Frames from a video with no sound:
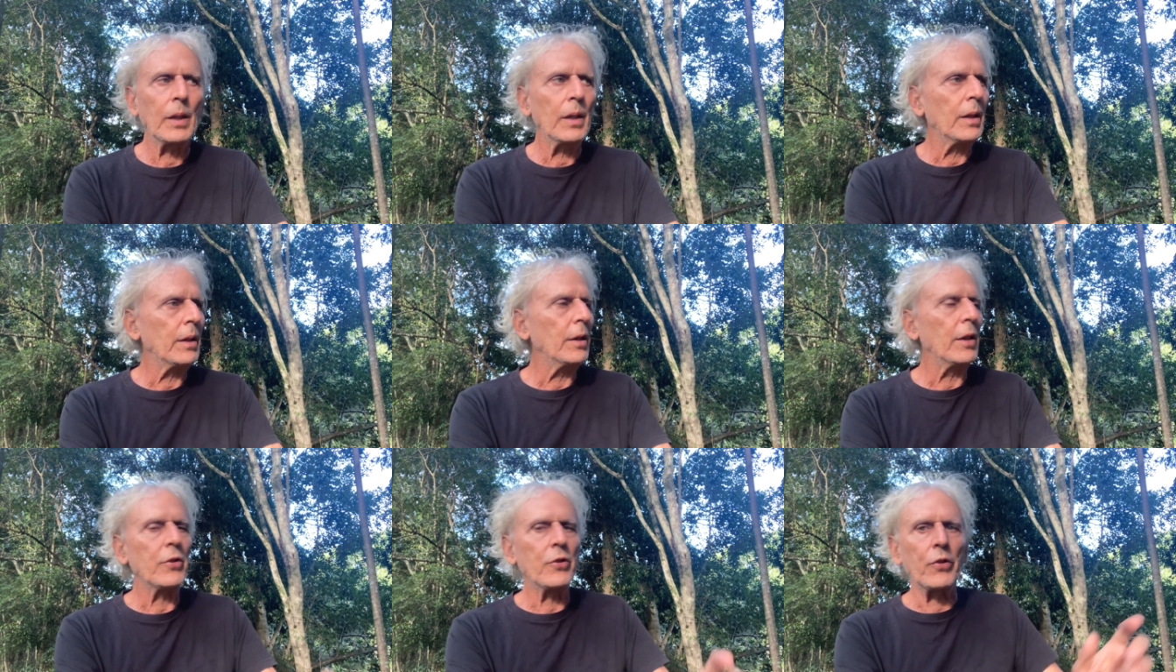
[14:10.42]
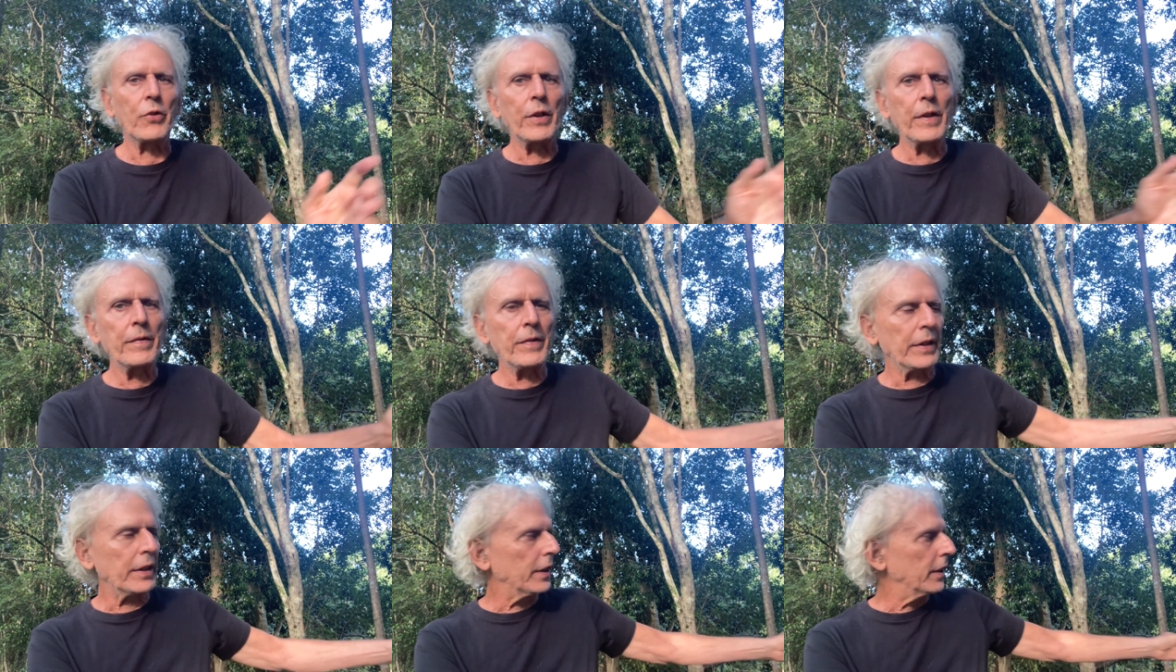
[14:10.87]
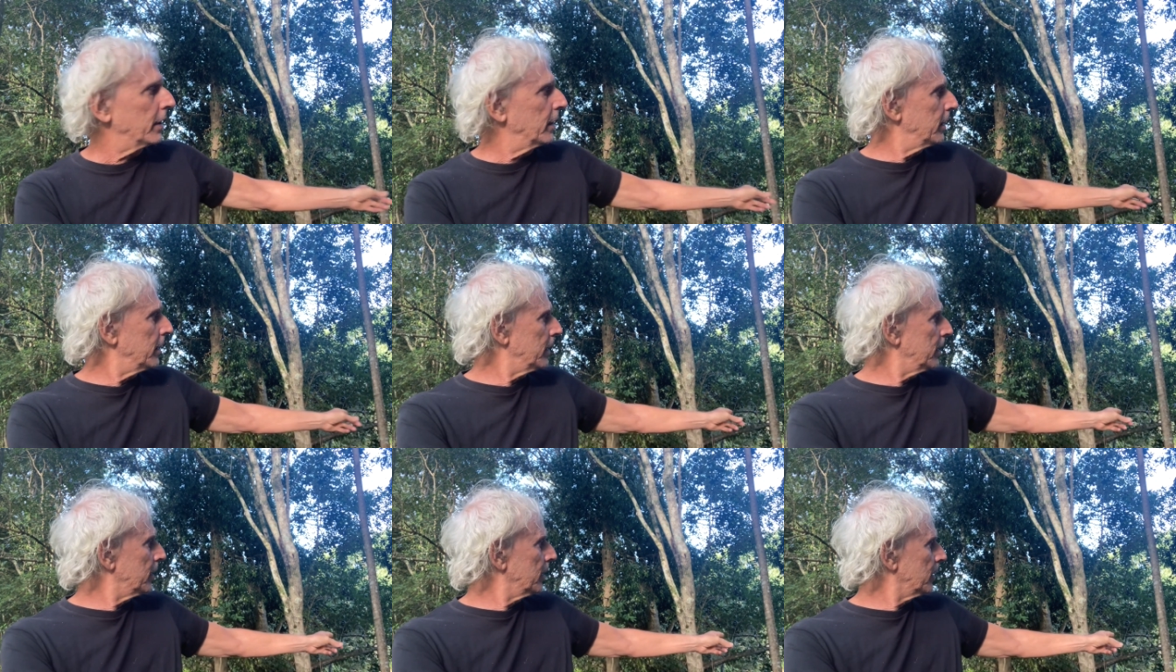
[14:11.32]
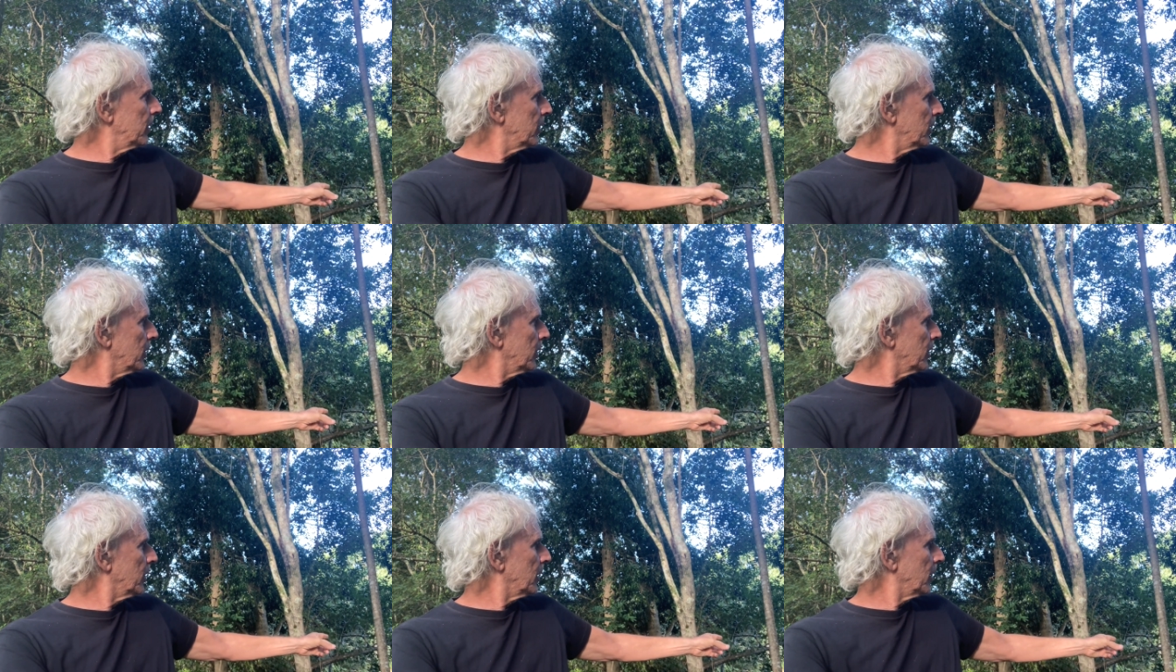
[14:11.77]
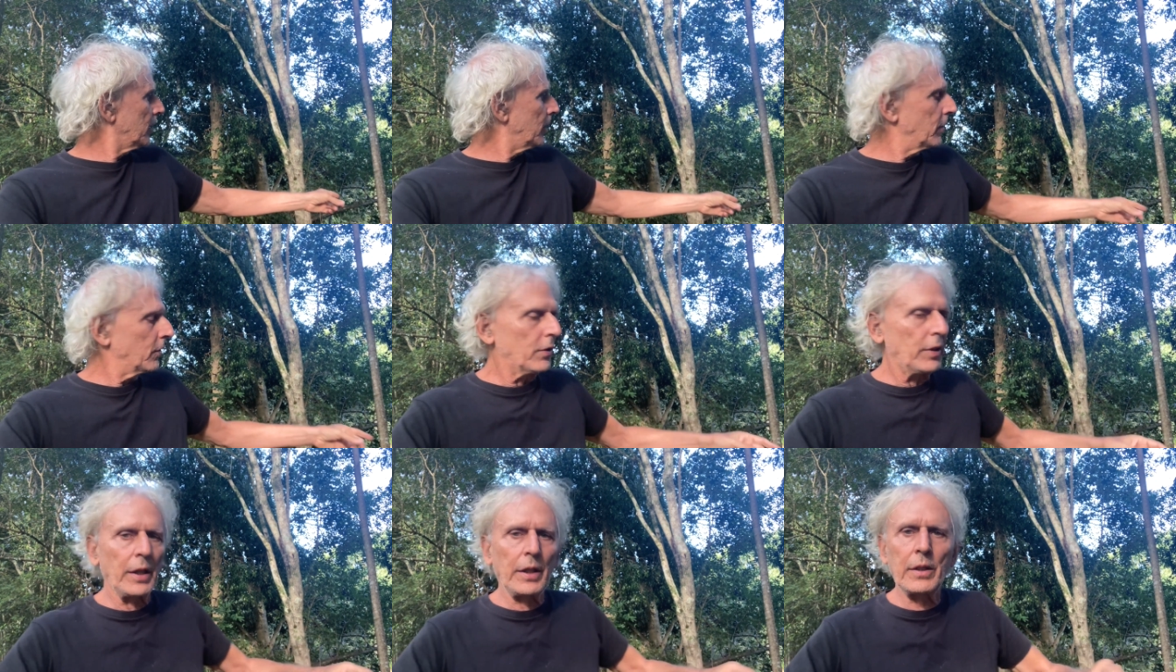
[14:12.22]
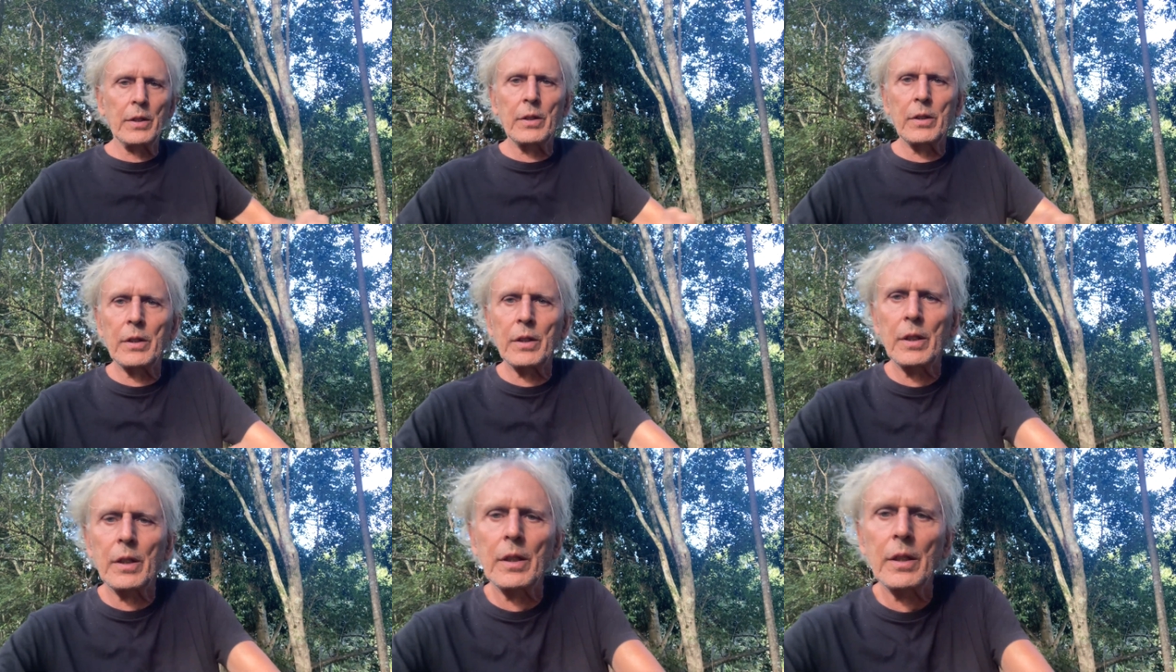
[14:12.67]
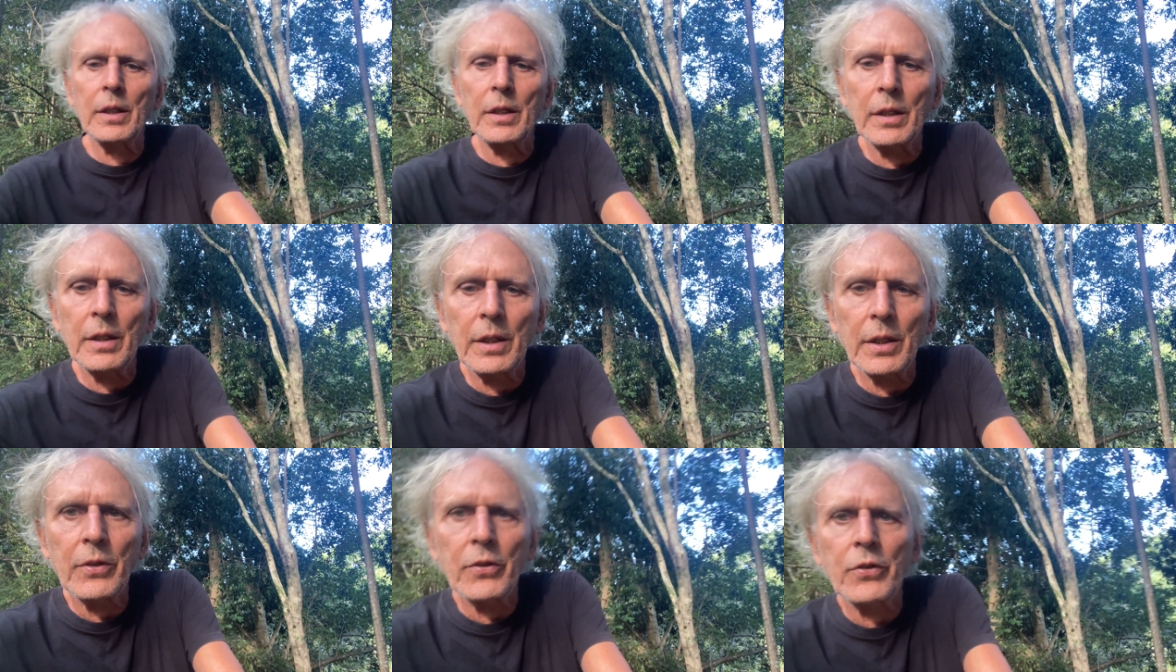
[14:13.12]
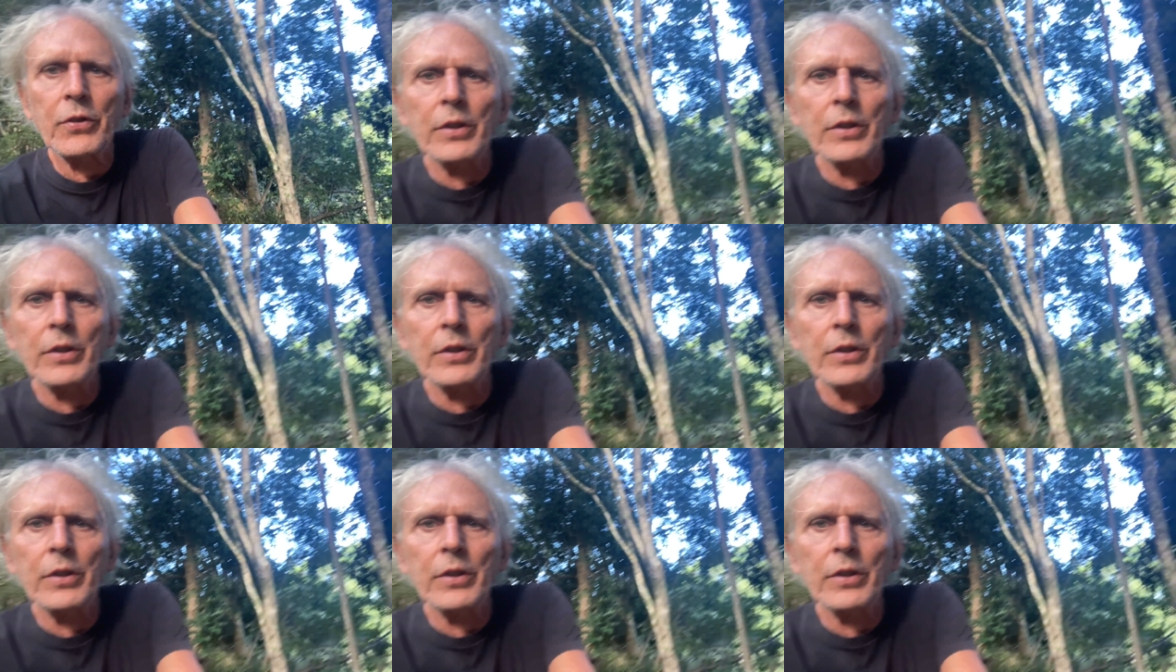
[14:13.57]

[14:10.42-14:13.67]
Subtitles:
There's a river here, right? Let's see